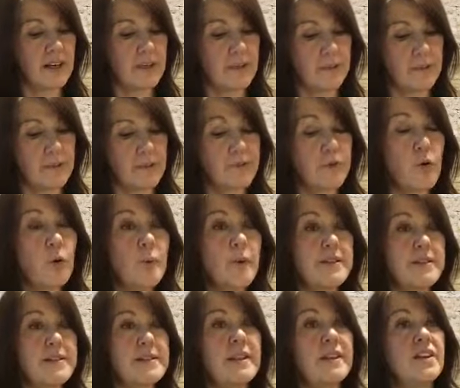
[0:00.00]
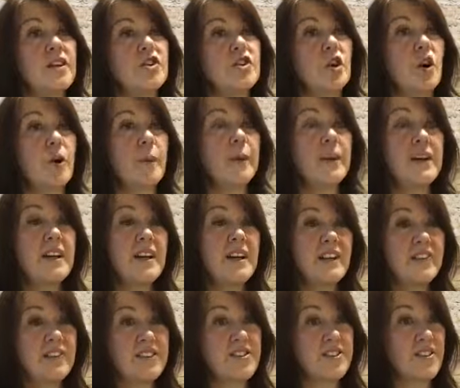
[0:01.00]
performance in the job,
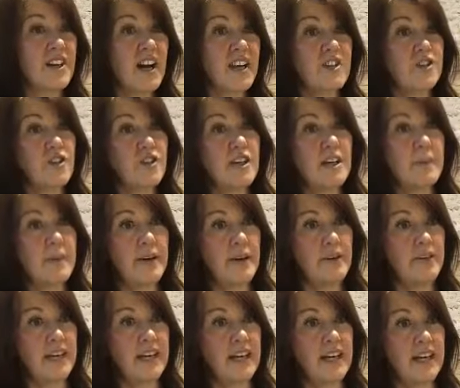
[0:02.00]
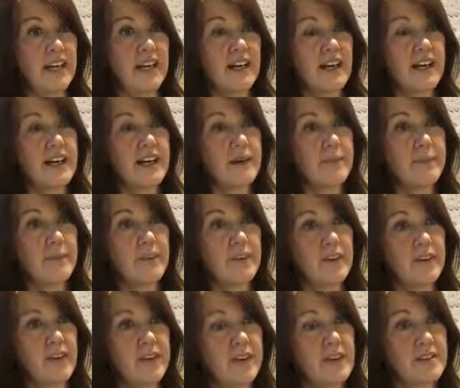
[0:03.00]
the sky's your limit, really.
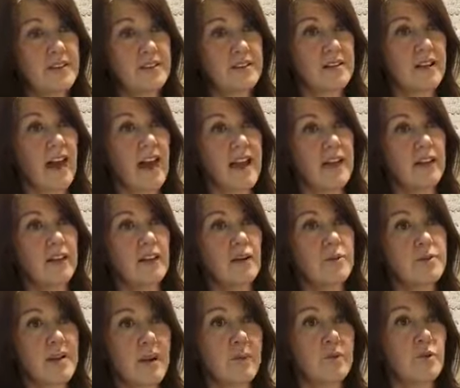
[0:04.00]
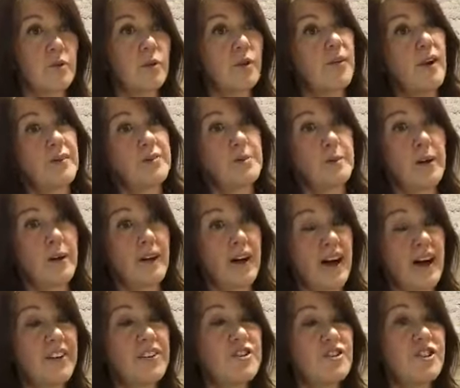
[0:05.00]
The scale goes up to around about
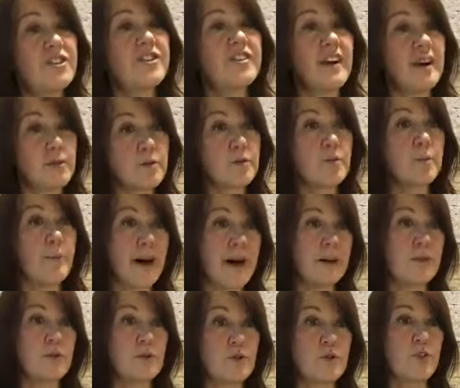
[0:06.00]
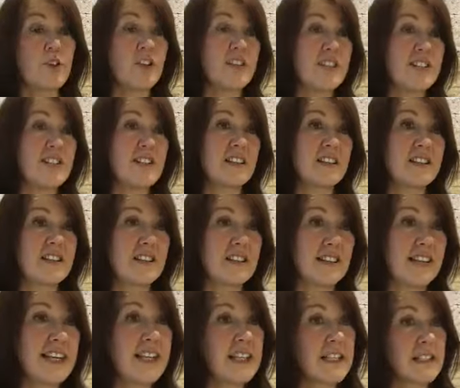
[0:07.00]
£100,000 for a consultant
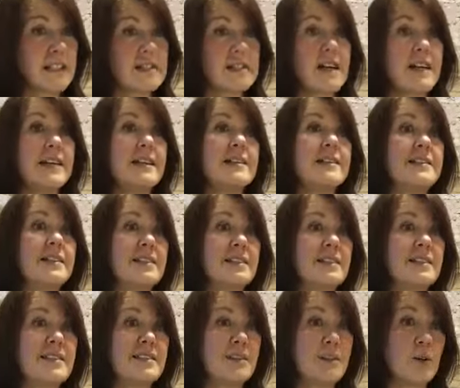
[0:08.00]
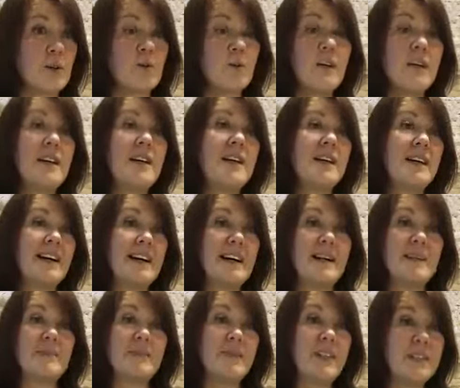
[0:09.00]
clinical scientist, so
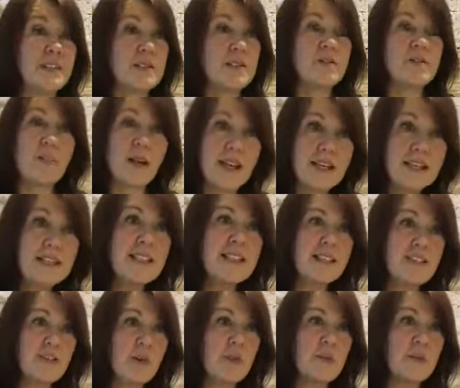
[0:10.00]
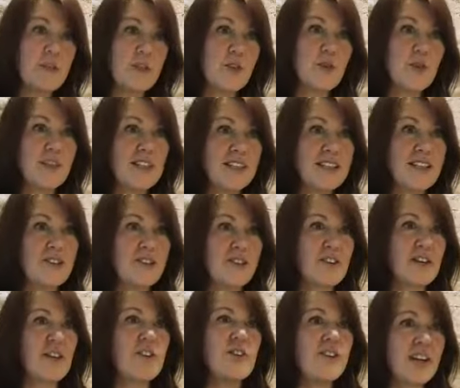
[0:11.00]
there's plenty of opportunity
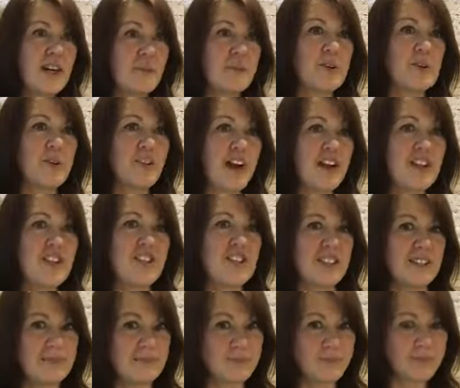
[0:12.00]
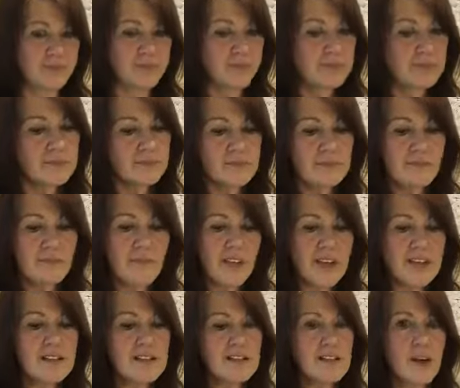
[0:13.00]
for career progression.
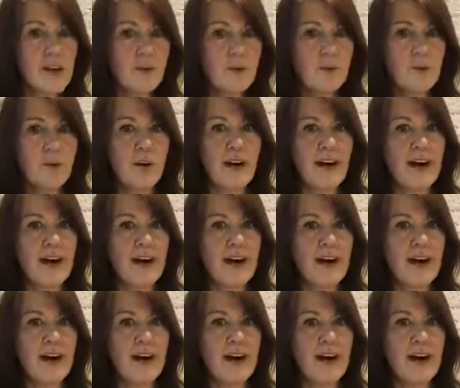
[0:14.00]
So